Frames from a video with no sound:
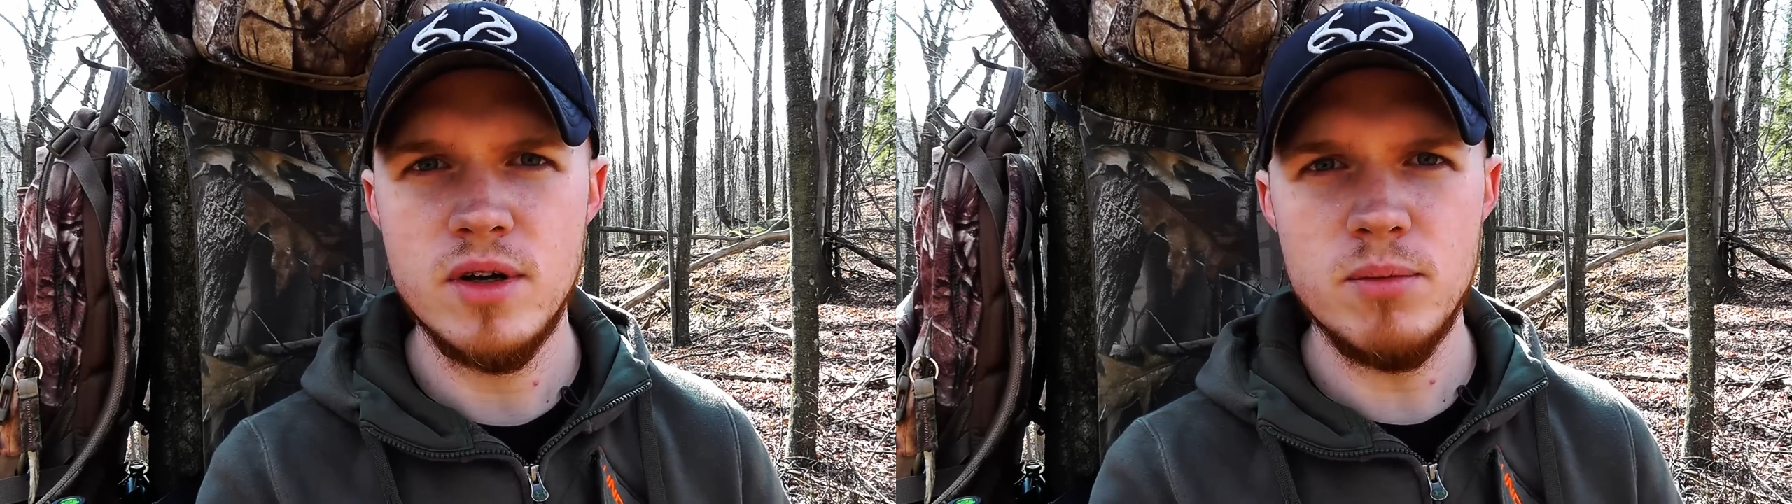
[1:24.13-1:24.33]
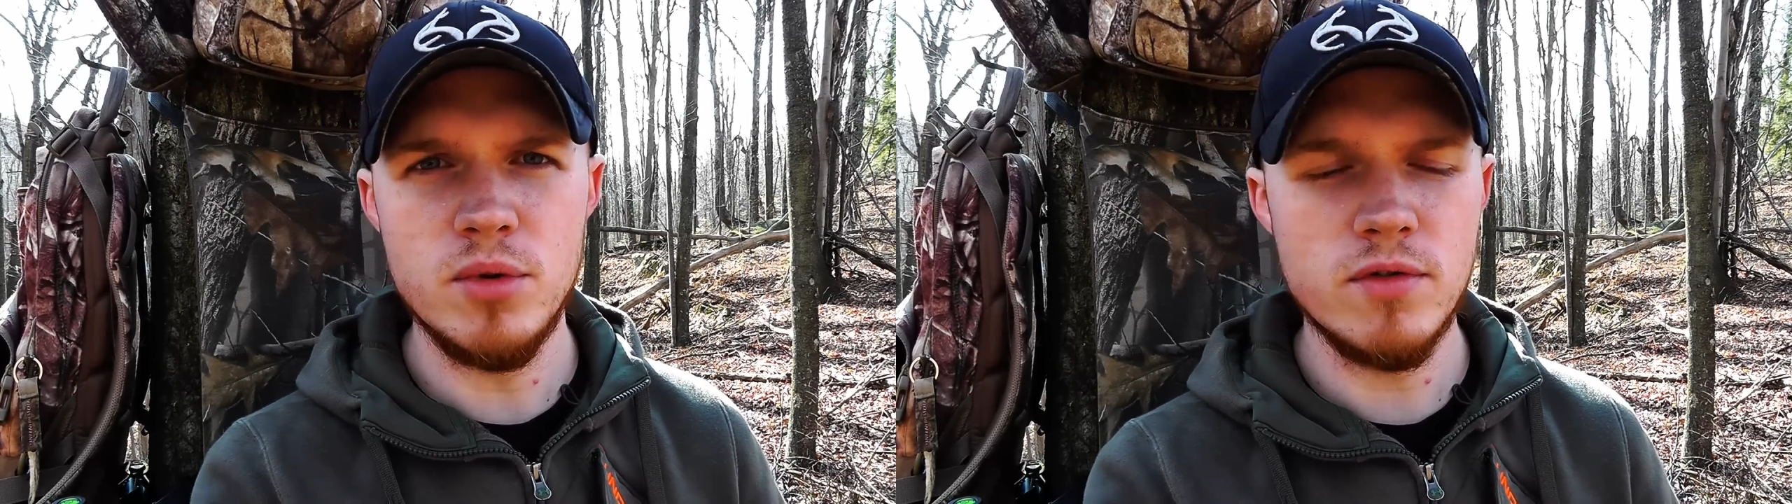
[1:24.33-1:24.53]

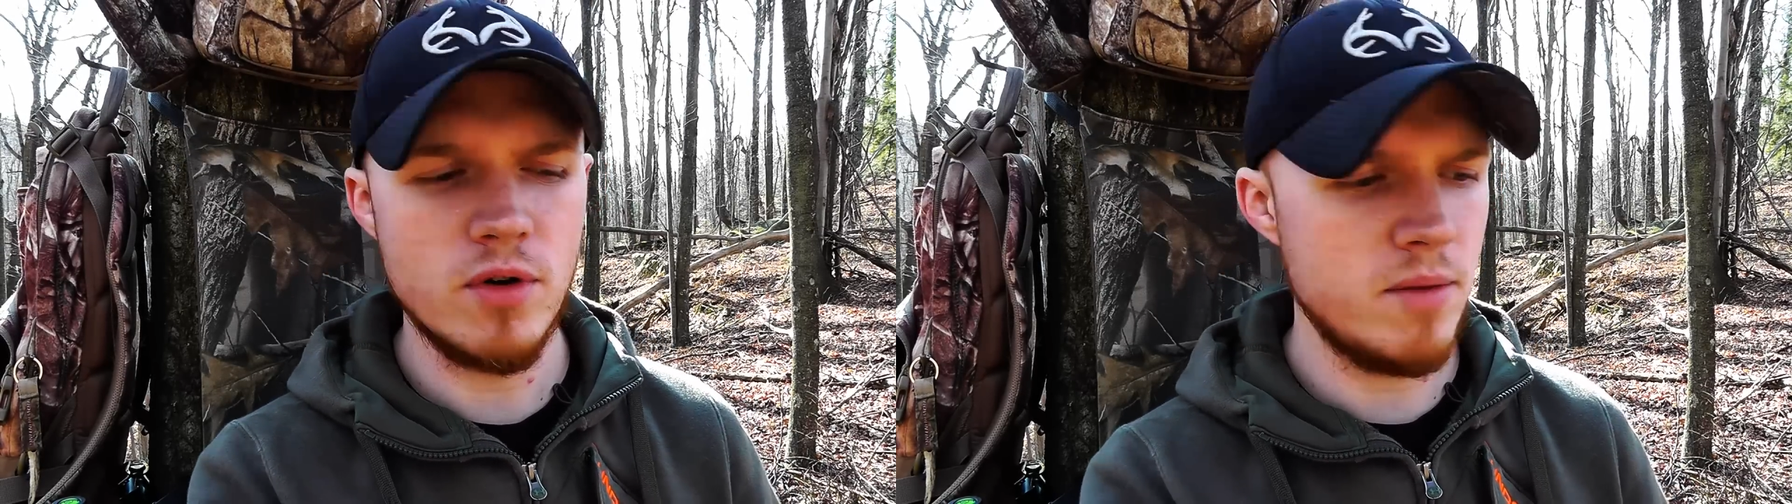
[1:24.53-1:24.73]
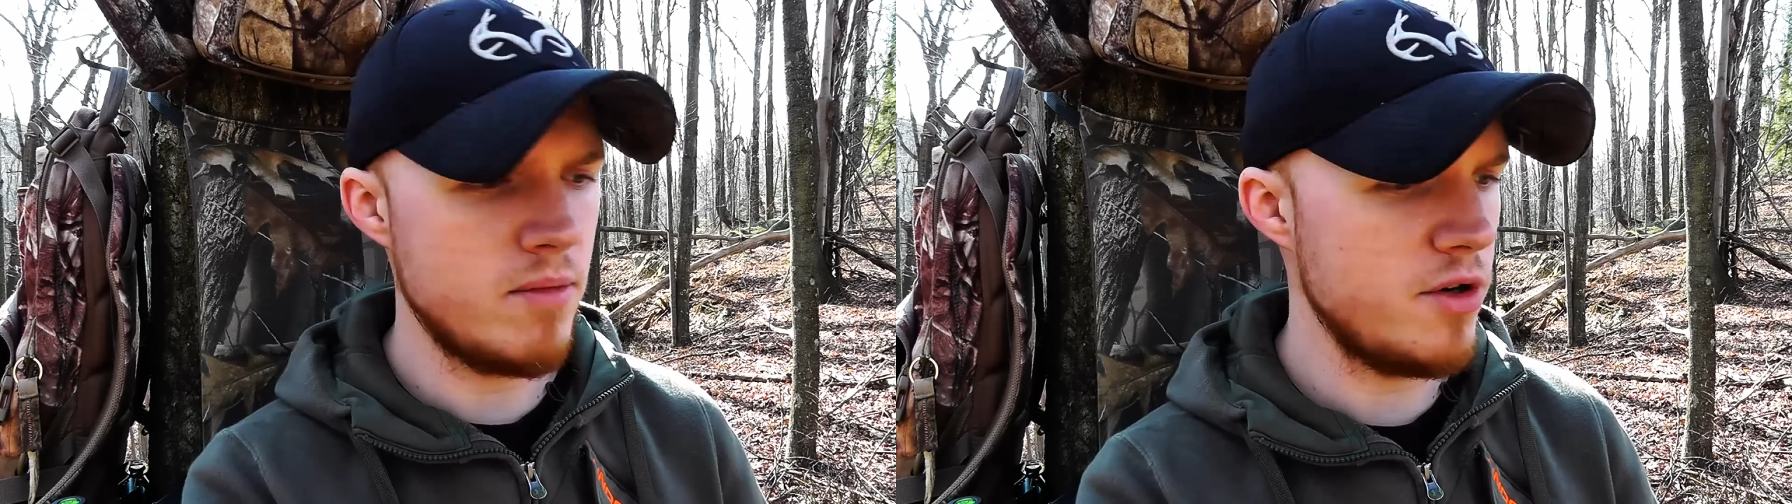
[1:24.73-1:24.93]
move
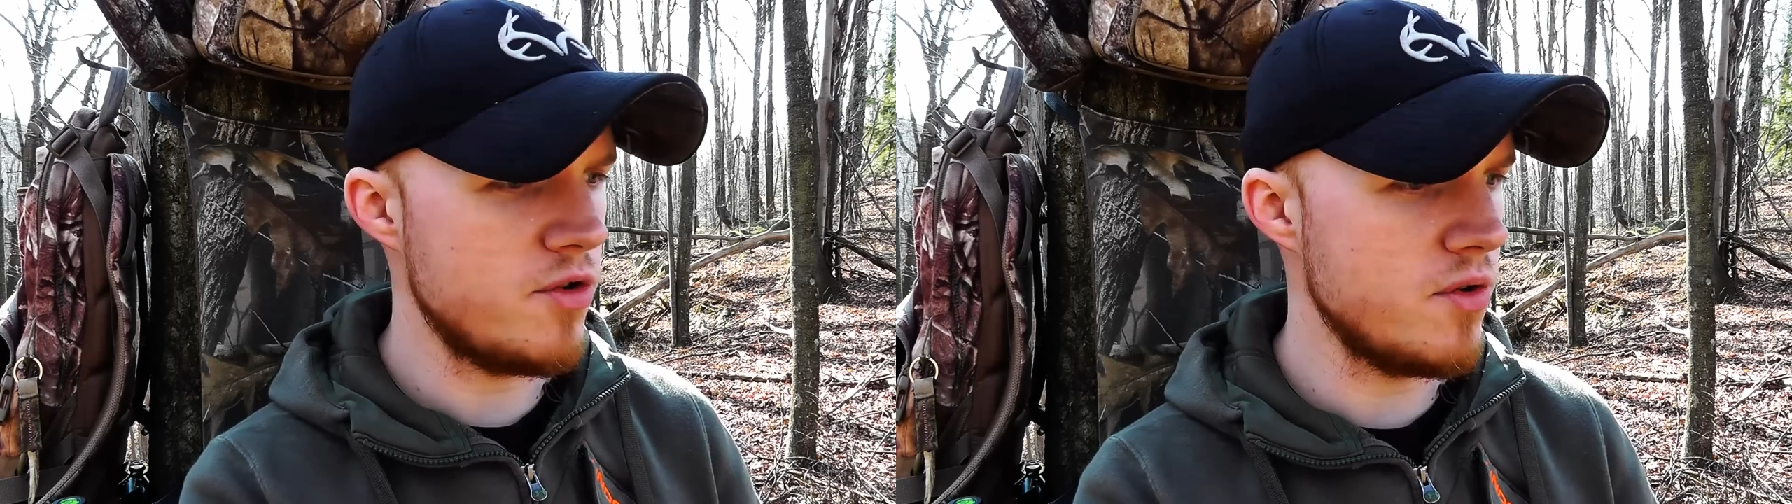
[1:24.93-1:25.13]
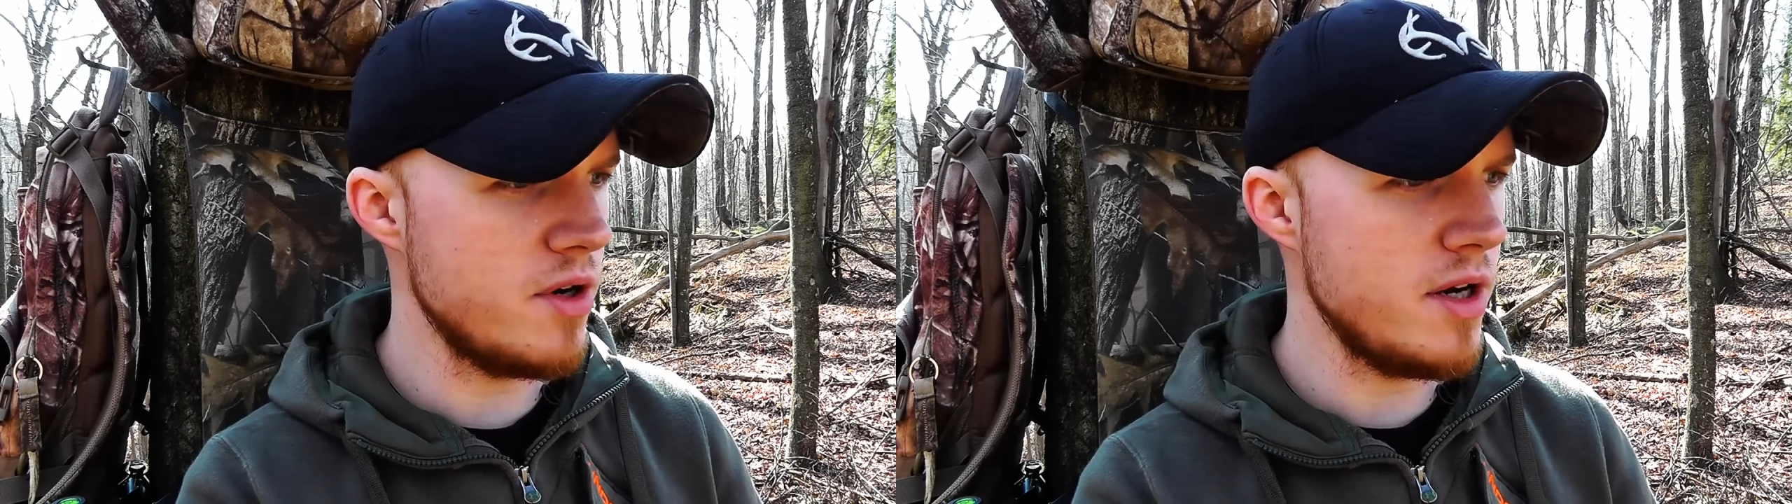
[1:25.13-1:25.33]
around my
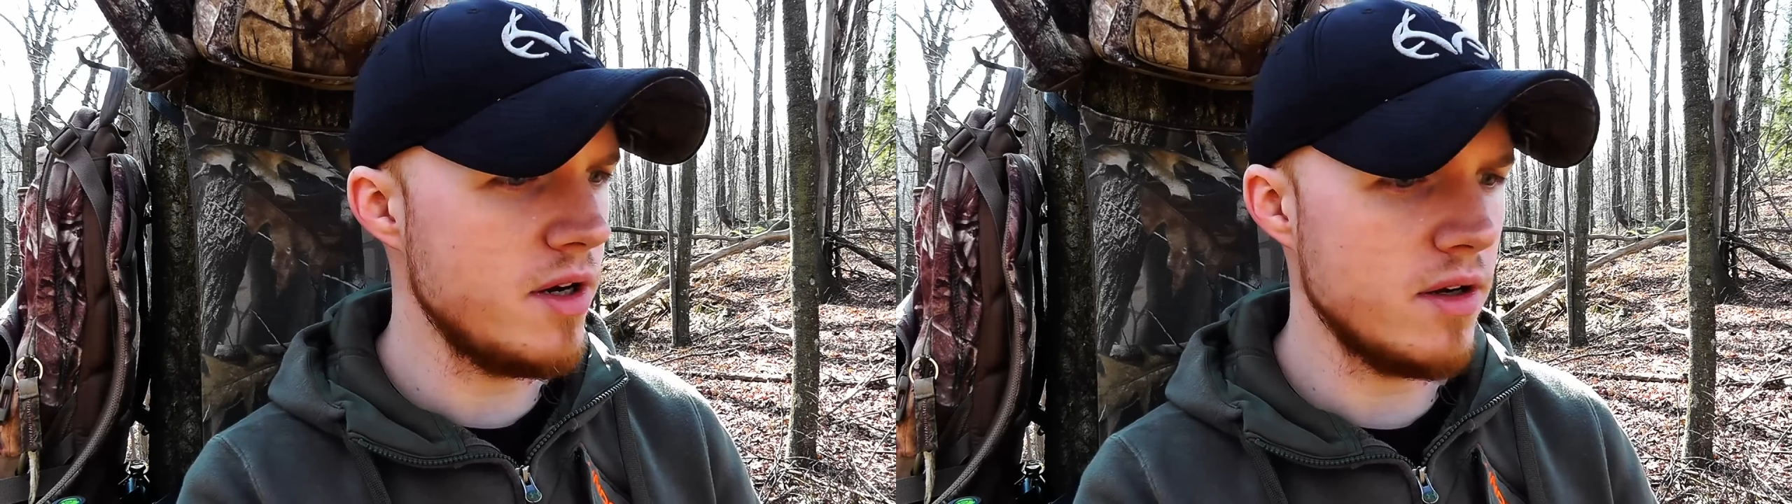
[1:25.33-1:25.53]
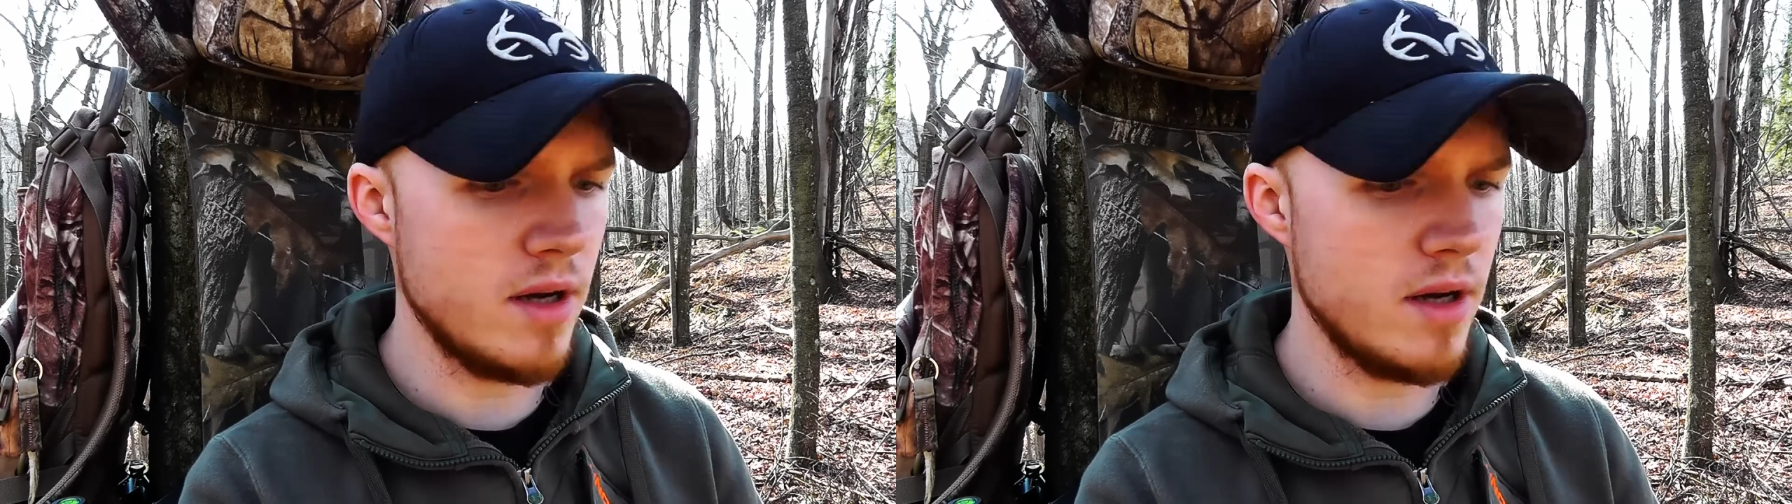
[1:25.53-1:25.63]
tree.